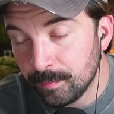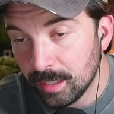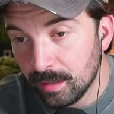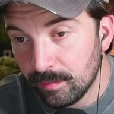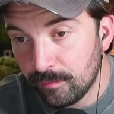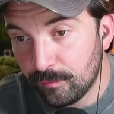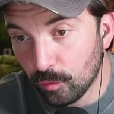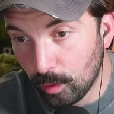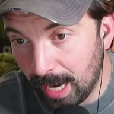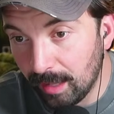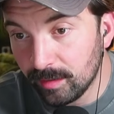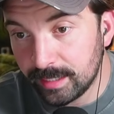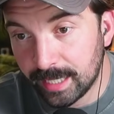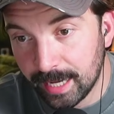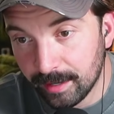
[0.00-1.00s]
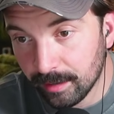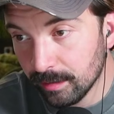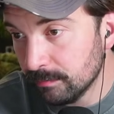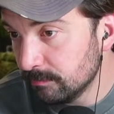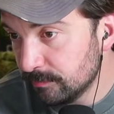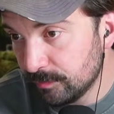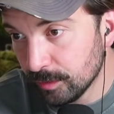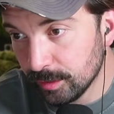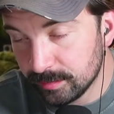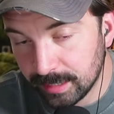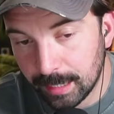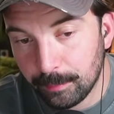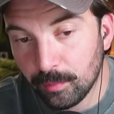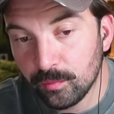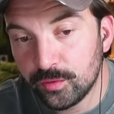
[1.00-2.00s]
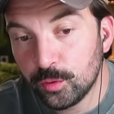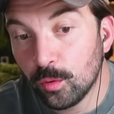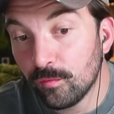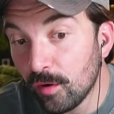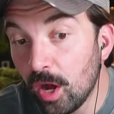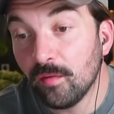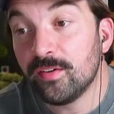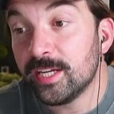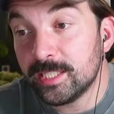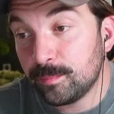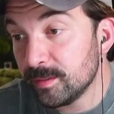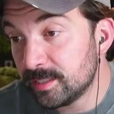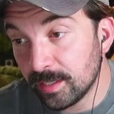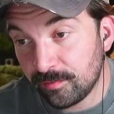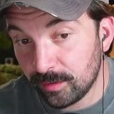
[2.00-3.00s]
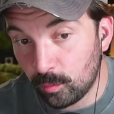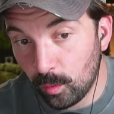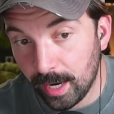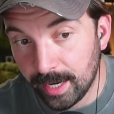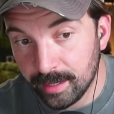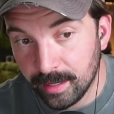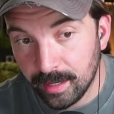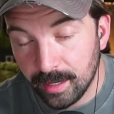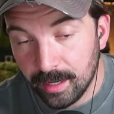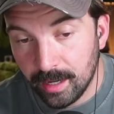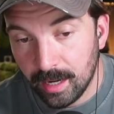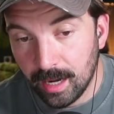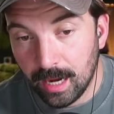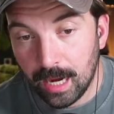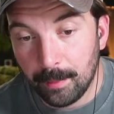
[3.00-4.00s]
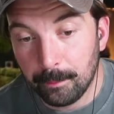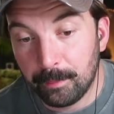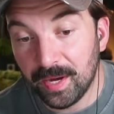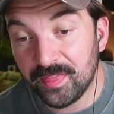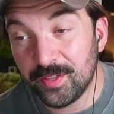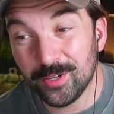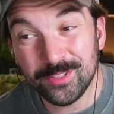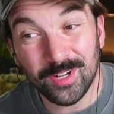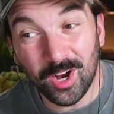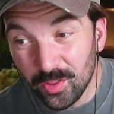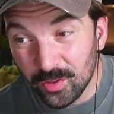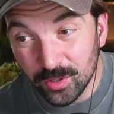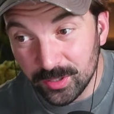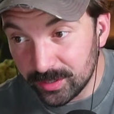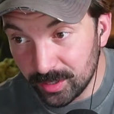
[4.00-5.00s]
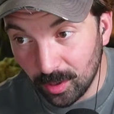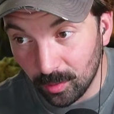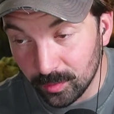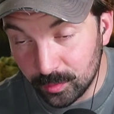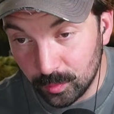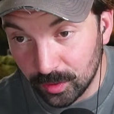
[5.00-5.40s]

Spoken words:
Feraligatr, for example, to evolve in a specific way. But there's other stones.